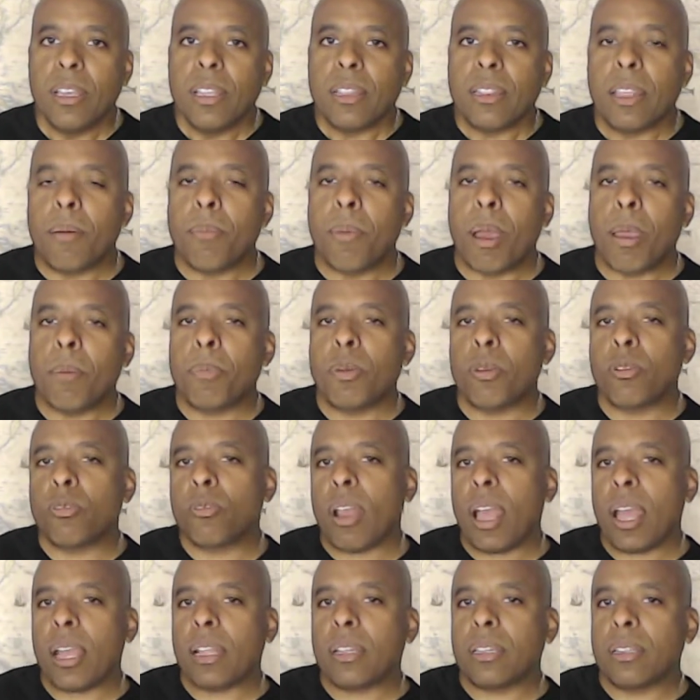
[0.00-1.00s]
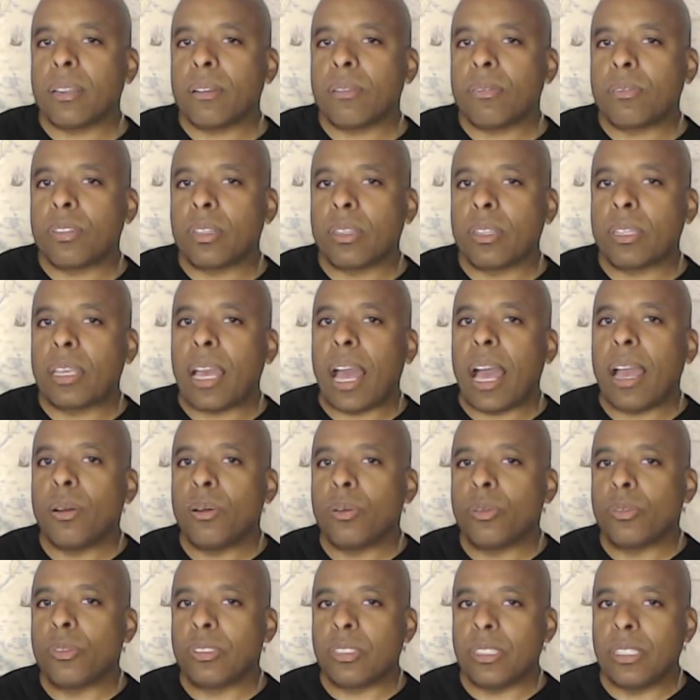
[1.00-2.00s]
They might be attractive to the guy
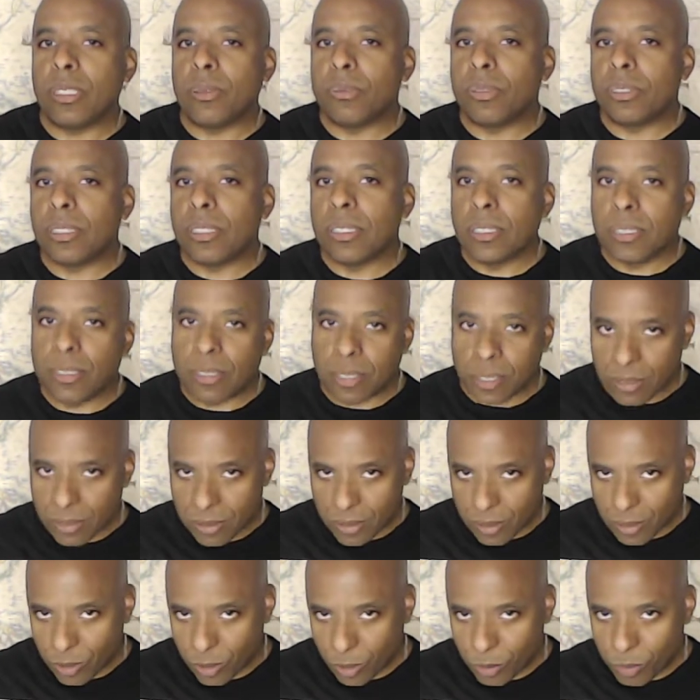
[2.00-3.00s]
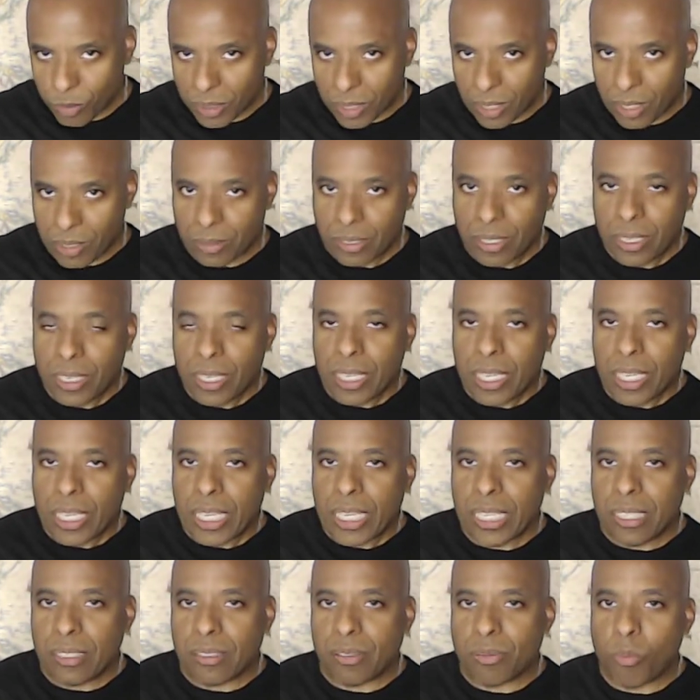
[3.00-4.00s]
who seems egotistical because
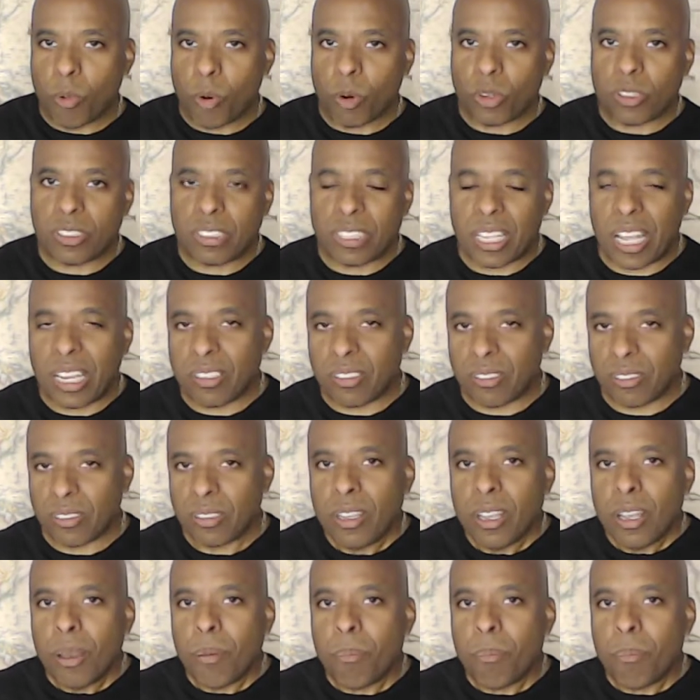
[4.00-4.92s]
he's more centered,